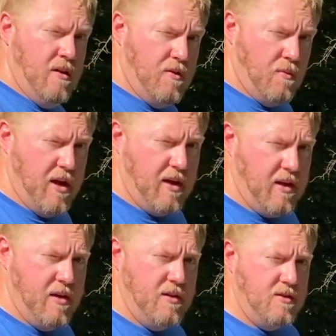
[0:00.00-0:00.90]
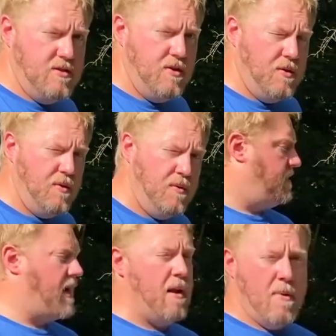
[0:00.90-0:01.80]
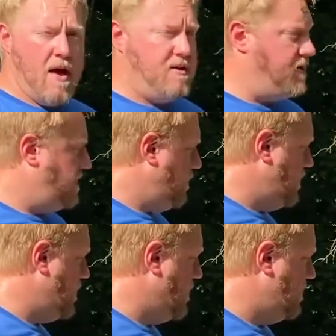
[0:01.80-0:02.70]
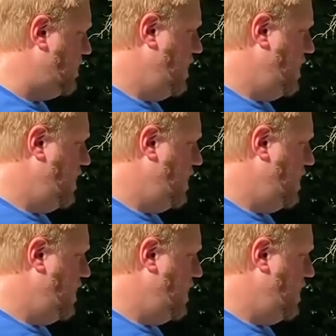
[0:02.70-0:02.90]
the rig to kind of monitor temperatures